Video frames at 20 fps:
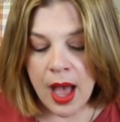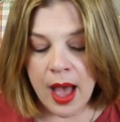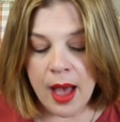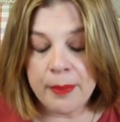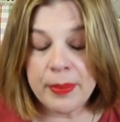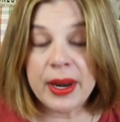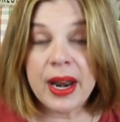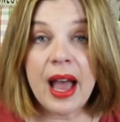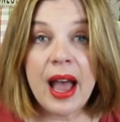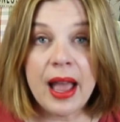
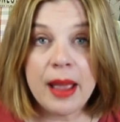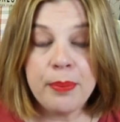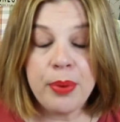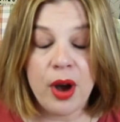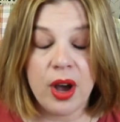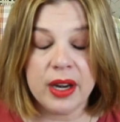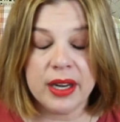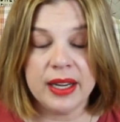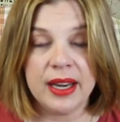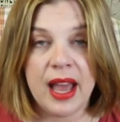Um, but I
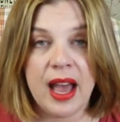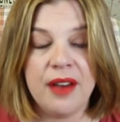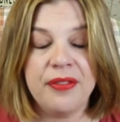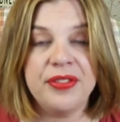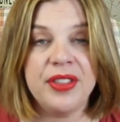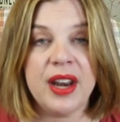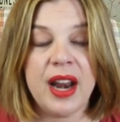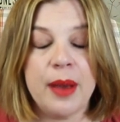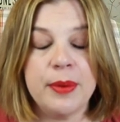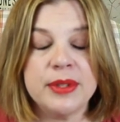bought
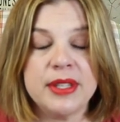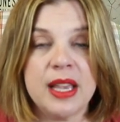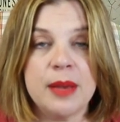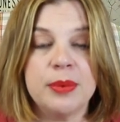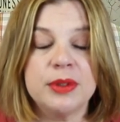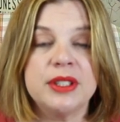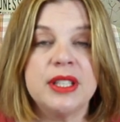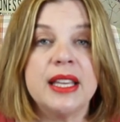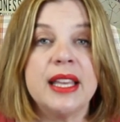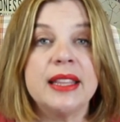enough that I was
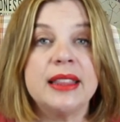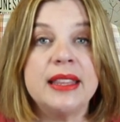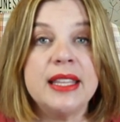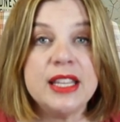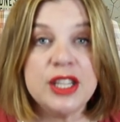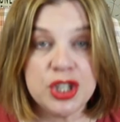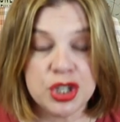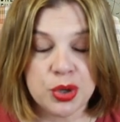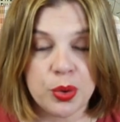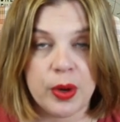able to get
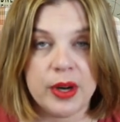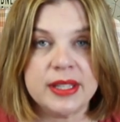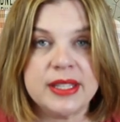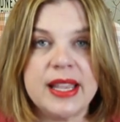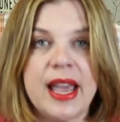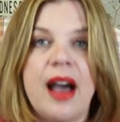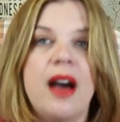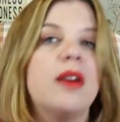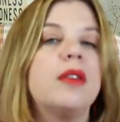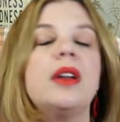these
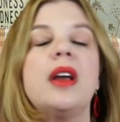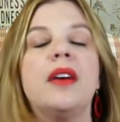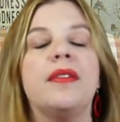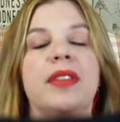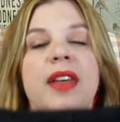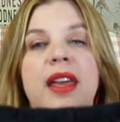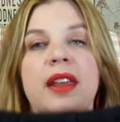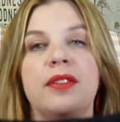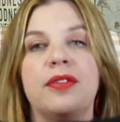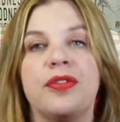shorts out
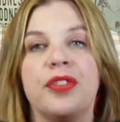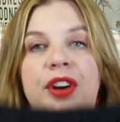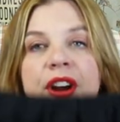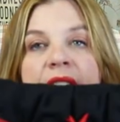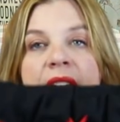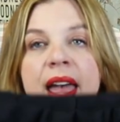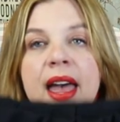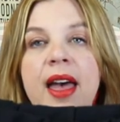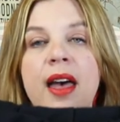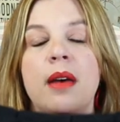of it for
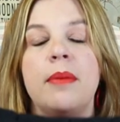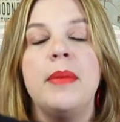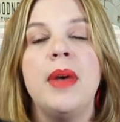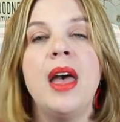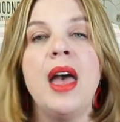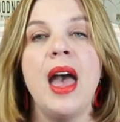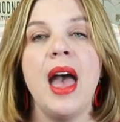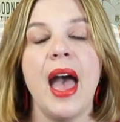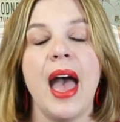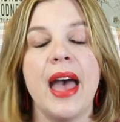him,